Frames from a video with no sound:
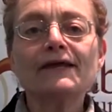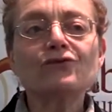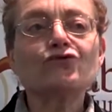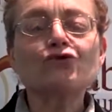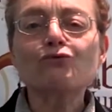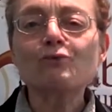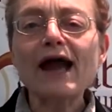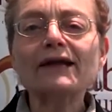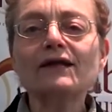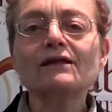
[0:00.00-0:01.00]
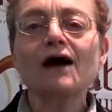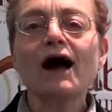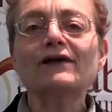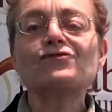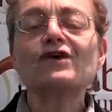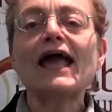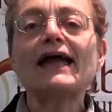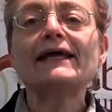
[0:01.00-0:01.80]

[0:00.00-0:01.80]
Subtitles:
is to recognize